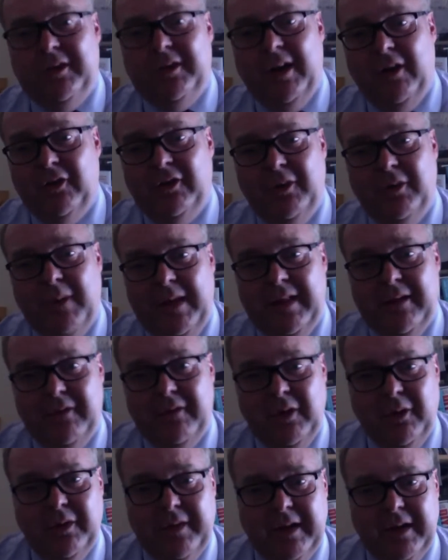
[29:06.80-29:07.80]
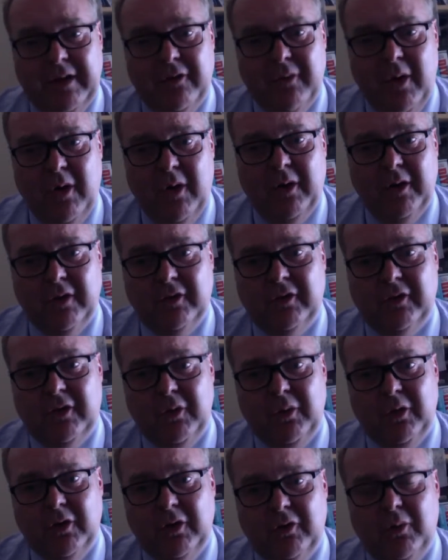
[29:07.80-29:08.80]
tells you when they've done things wrong at
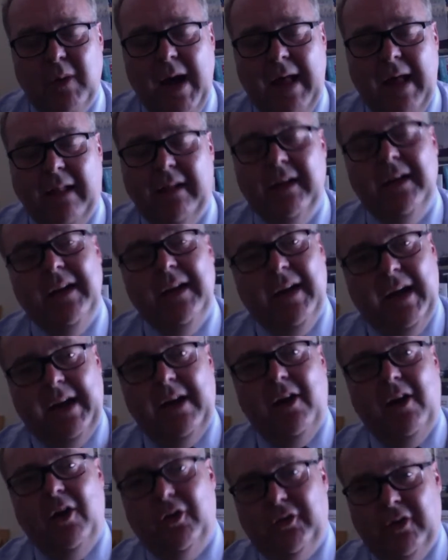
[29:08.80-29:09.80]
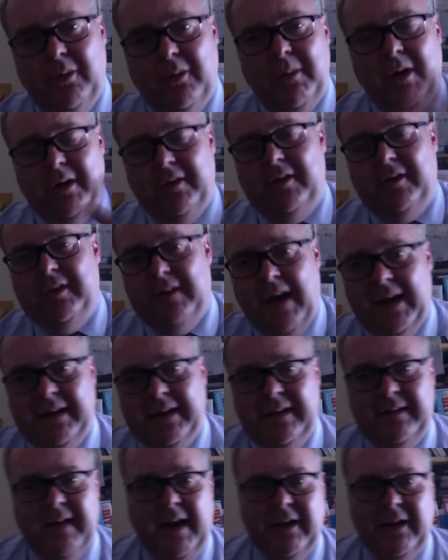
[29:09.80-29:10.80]
school as well, and it also monitors our
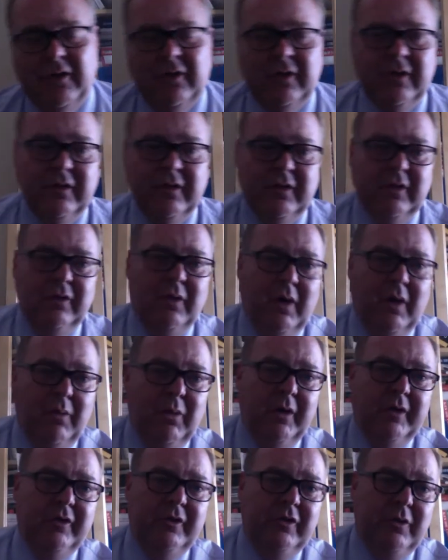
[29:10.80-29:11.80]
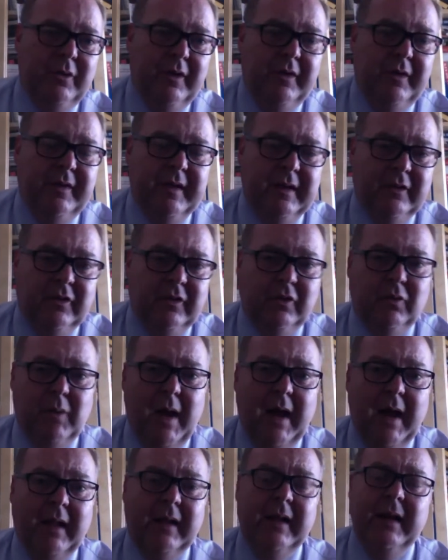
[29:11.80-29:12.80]
detentions and 1 or 2 other things as
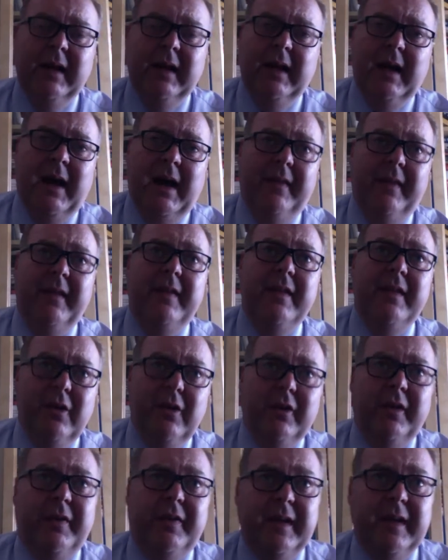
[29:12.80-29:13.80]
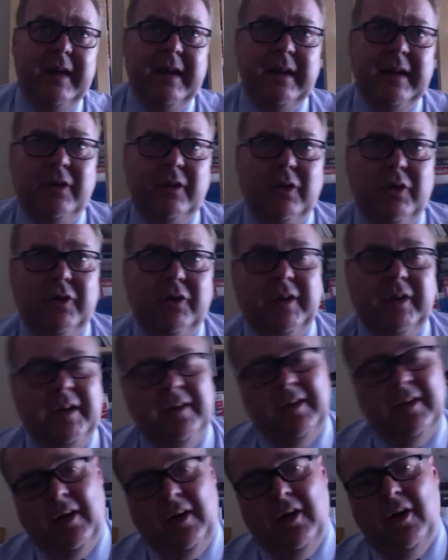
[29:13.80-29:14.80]
well. And then the other thing it does
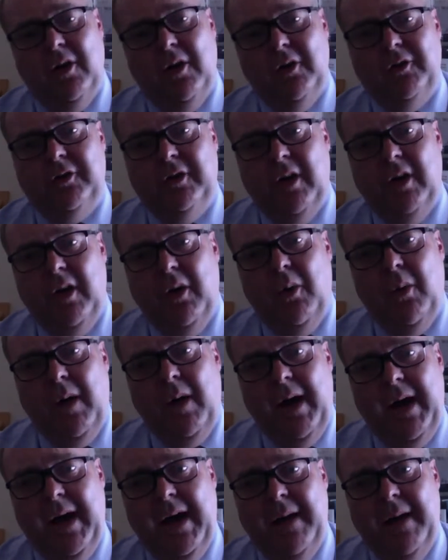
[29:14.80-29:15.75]
is it also